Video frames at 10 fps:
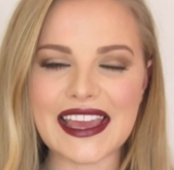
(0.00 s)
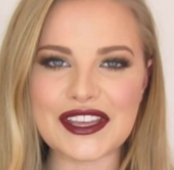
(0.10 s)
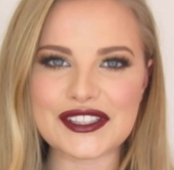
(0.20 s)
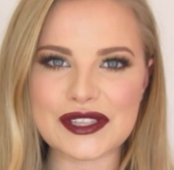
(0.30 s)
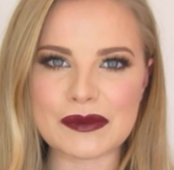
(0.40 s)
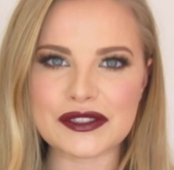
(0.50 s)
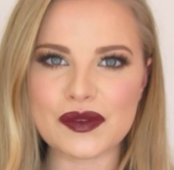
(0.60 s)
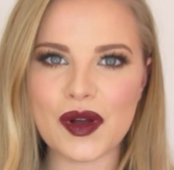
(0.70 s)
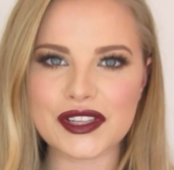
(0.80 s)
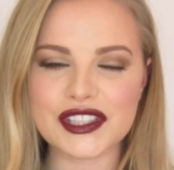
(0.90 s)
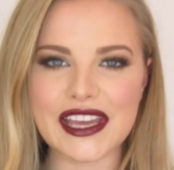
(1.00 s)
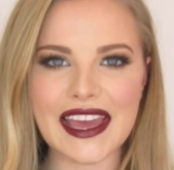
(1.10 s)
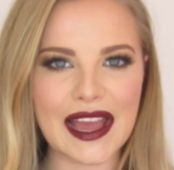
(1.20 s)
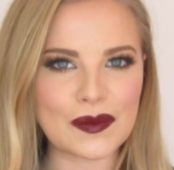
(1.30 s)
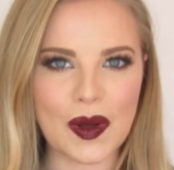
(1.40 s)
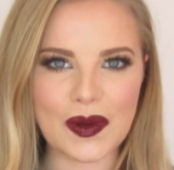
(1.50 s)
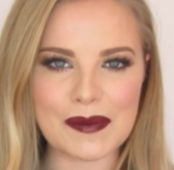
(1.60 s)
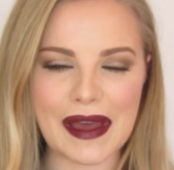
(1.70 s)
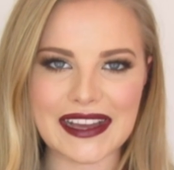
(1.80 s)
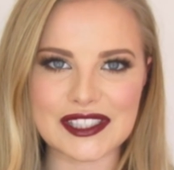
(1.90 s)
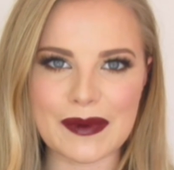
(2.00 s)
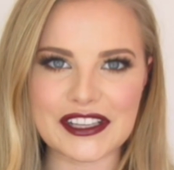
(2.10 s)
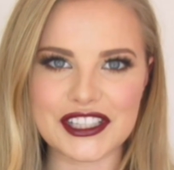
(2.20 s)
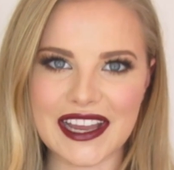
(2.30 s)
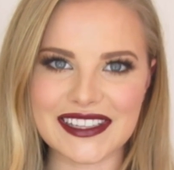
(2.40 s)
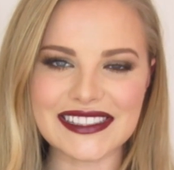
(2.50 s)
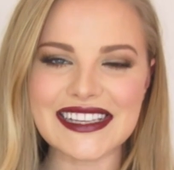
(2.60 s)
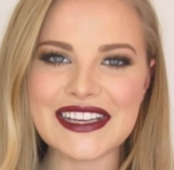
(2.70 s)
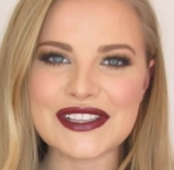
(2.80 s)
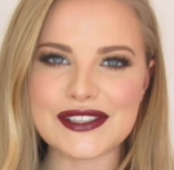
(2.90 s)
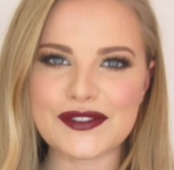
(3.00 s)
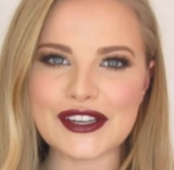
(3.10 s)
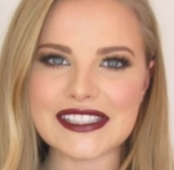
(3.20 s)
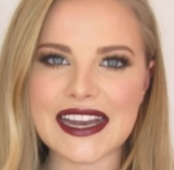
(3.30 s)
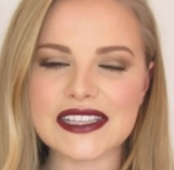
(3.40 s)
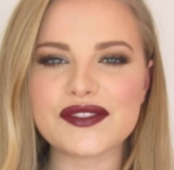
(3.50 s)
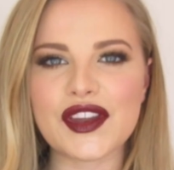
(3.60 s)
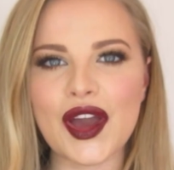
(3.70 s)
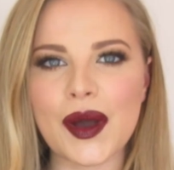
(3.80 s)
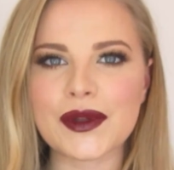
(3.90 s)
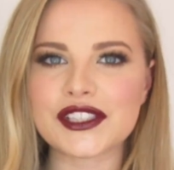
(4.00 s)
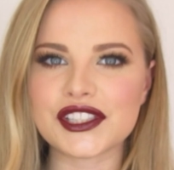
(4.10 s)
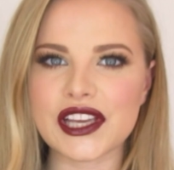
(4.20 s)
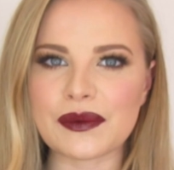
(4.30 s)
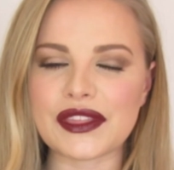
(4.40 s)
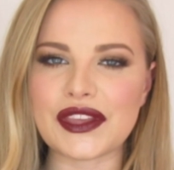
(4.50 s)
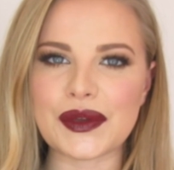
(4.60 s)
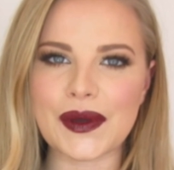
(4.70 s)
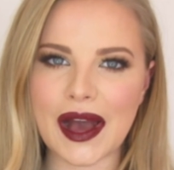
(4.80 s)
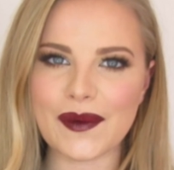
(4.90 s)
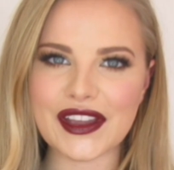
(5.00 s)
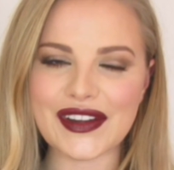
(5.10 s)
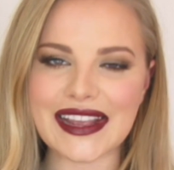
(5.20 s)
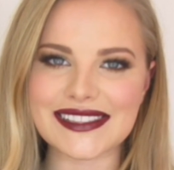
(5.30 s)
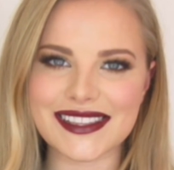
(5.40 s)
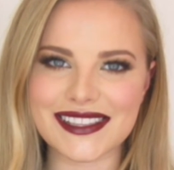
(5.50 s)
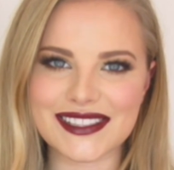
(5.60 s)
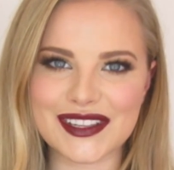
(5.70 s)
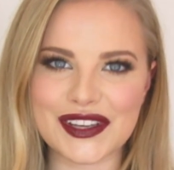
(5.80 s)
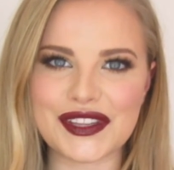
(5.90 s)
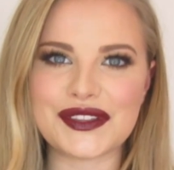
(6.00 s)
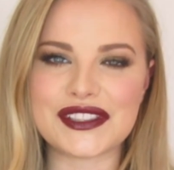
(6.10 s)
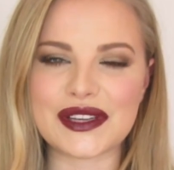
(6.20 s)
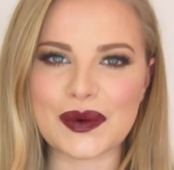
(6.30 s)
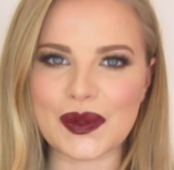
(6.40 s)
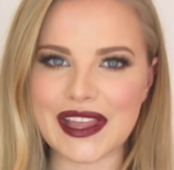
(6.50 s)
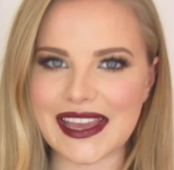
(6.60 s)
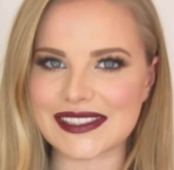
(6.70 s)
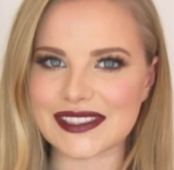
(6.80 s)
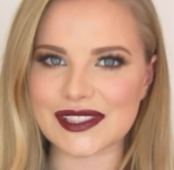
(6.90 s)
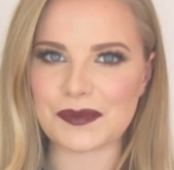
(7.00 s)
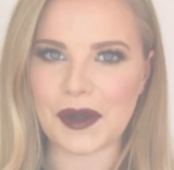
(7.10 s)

thank you so much for watching and welcome back to my channel. So for today's video, I wanted to share with you how I created this look using all Essence